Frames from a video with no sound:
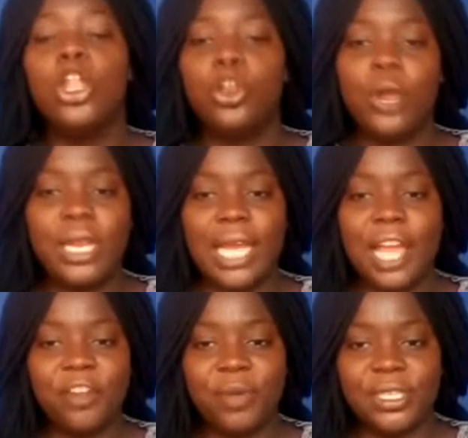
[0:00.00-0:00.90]
knowing the
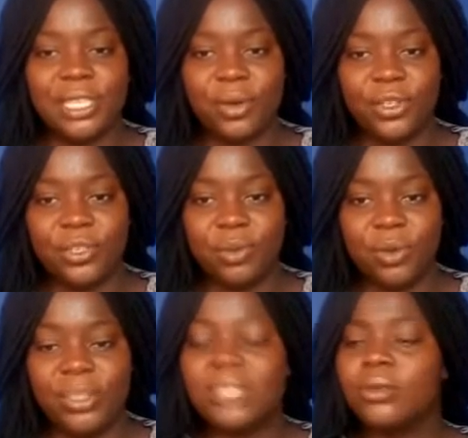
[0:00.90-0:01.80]
kind of person I want to be
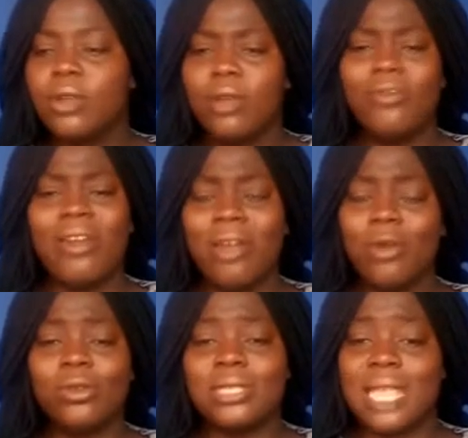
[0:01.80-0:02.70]
with. Very
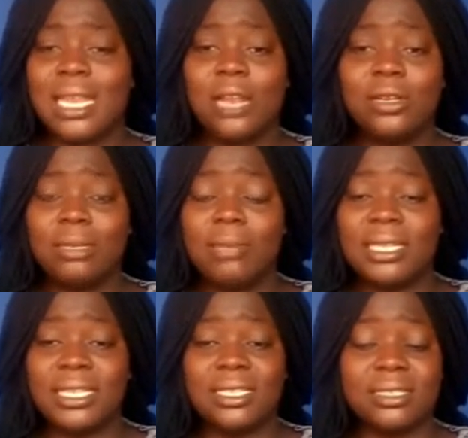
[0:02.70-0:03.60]
good. Start downloading
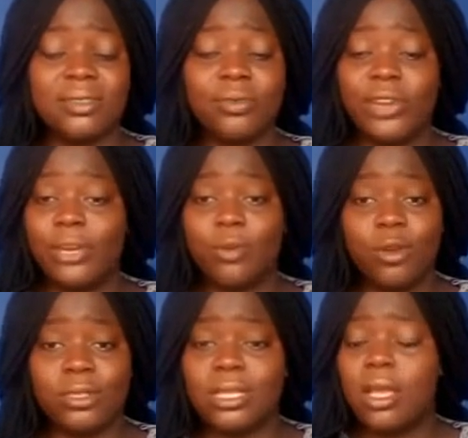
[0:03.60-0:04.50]
messages, read
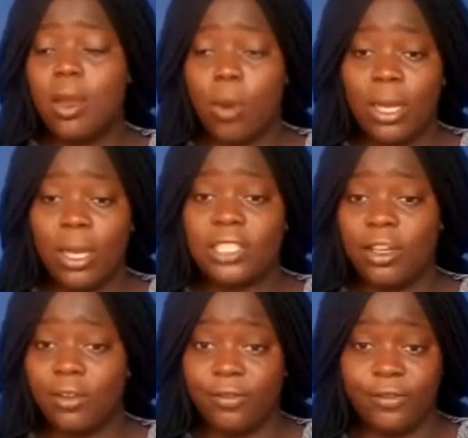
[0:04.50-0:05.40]
books, quality
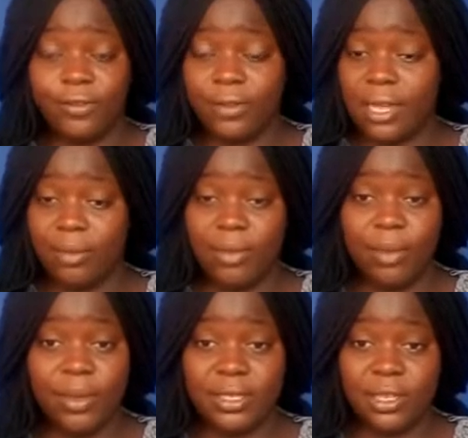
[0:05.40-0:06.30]
of um, a
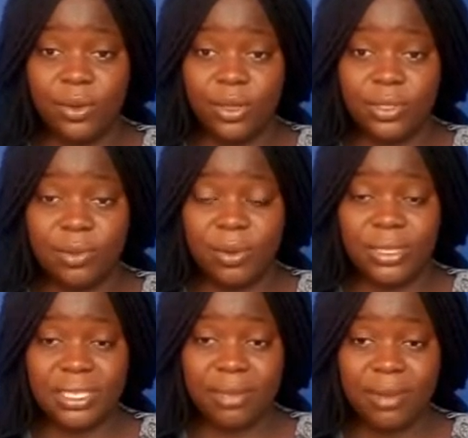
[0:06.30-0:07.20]
person you want to be
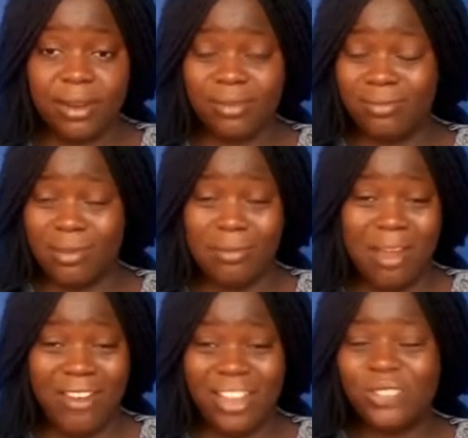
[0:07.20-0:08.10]
with in a, in a
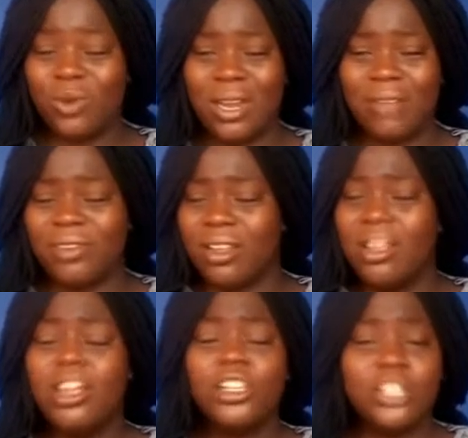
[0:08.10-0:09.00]
marriage, whatever.
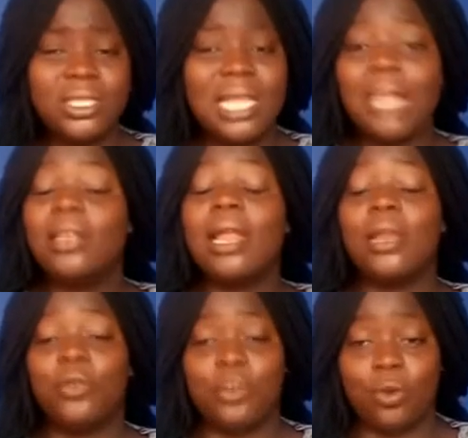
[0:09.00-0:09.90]
Just that
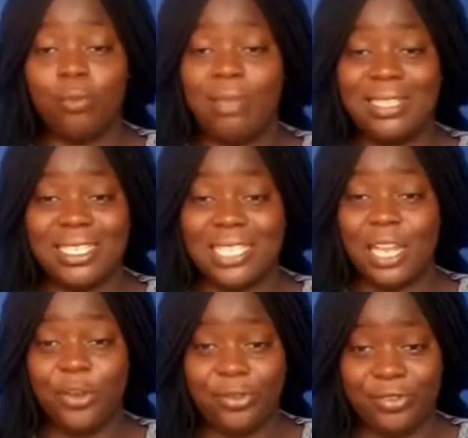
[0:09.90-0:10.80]
download message
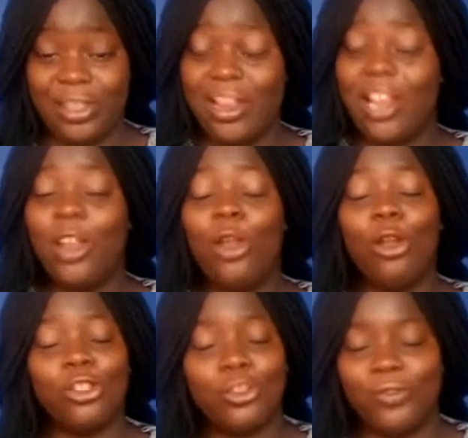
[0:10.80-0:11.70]
enough. There are a
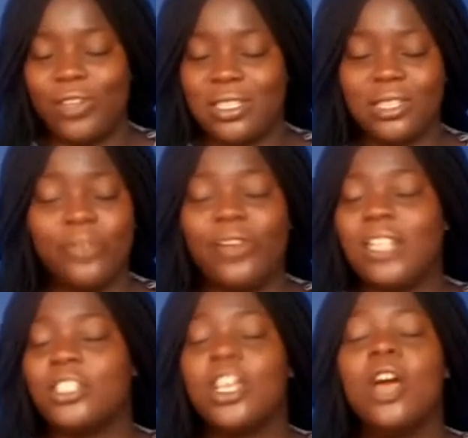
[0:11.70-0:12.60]
lot of it. In
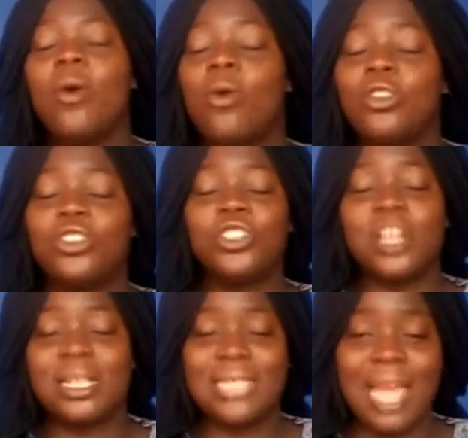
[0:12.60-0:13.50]
fact, once you
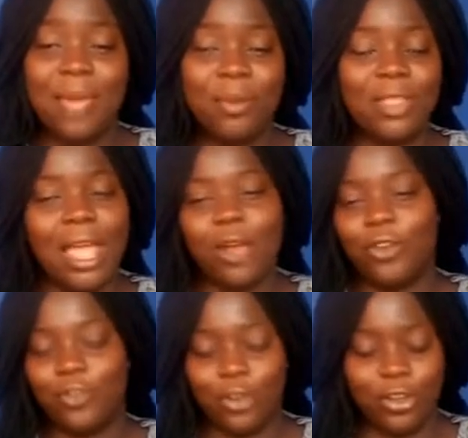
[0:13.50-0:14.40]
just type, thank God
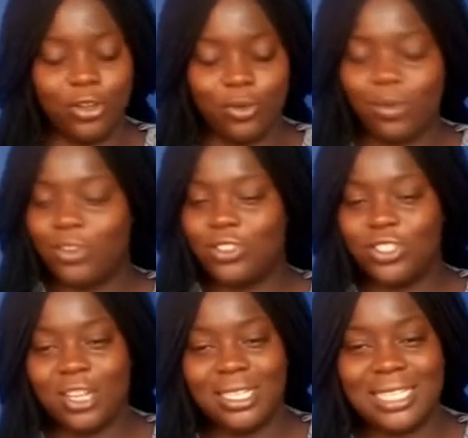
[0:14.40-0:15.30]
for God. Once you
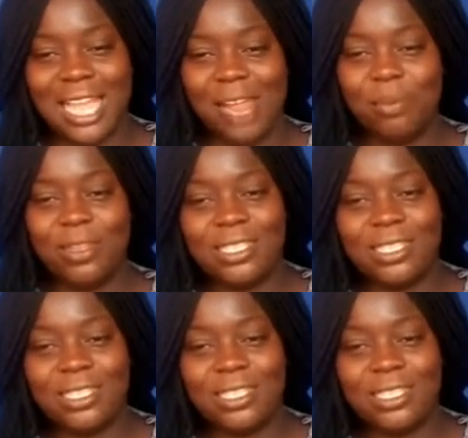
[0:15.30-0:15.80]
just type it,